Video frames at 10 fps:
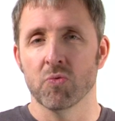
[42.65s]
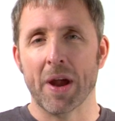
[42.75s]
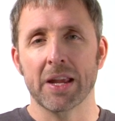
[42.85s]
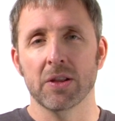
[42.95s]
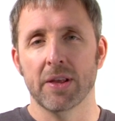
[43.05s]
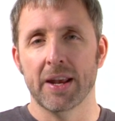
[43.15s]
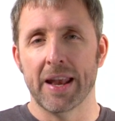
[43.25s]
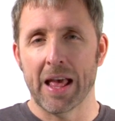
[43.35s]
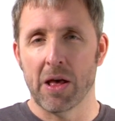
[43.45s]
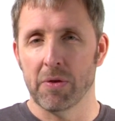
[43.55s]

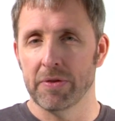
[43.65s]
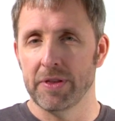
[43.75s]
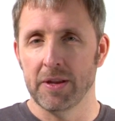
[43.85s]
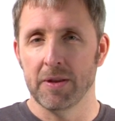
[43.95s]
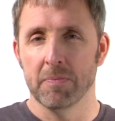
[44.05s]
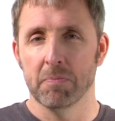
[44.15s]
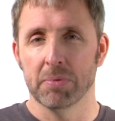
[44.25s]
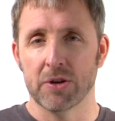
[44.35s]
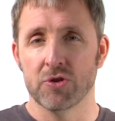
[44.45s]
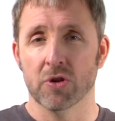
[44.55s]
regulate healthy
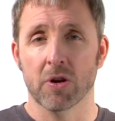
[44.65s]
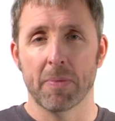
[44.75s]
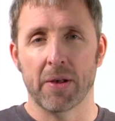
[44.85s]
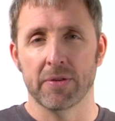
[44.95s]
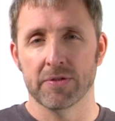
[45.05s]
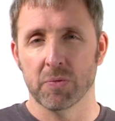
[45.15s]
blood sugar balance,